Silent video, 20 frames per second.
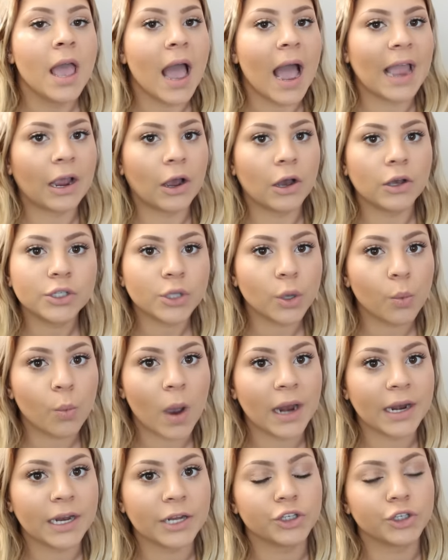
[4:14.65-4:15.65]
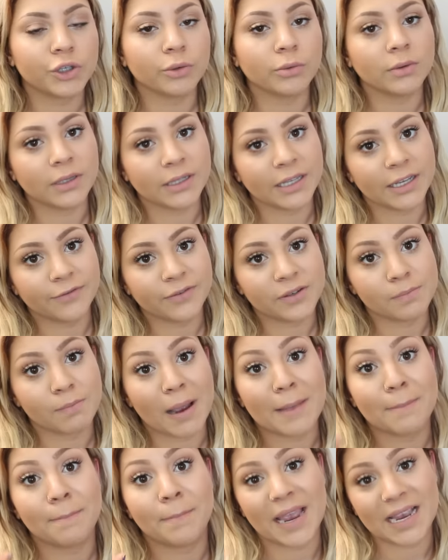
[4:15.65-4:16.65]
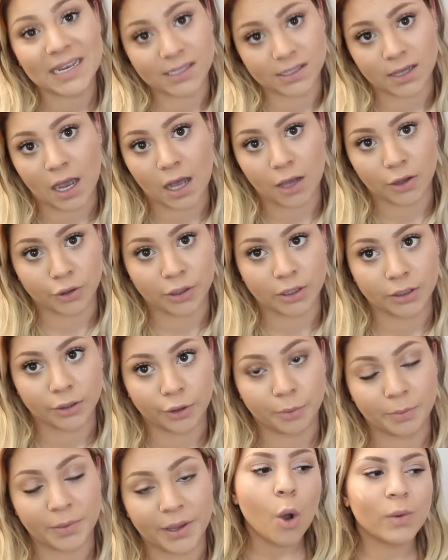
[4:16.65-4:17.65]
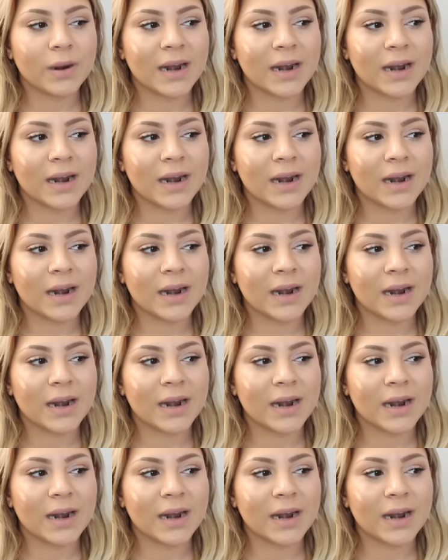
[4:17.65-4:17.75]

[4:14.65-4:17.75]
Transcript: I also wanted to lift my base color a little bit.